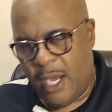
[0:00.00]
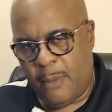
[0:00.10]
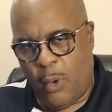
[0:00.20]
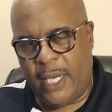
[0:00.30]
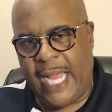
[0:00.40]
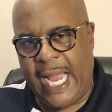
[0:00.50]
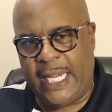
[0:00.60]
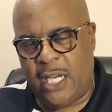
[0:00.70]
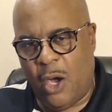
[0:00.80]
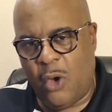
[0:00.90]

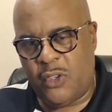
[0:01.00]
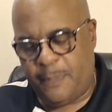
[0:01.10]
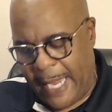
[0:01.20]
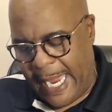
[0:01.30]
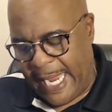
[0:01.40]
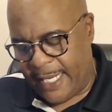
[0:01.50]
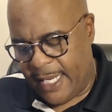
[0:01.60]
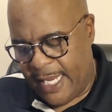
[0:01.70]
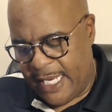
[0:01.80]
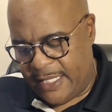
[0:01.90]
Mordecai goes back,
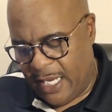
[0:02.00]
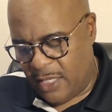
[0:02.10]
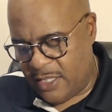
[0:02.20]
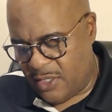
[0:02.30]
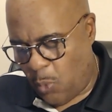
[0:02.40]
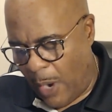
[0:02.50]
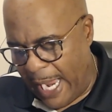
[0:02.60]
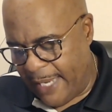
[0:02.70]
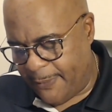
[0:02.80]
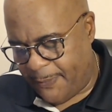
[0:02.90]
tells his
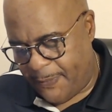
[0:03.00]
wife,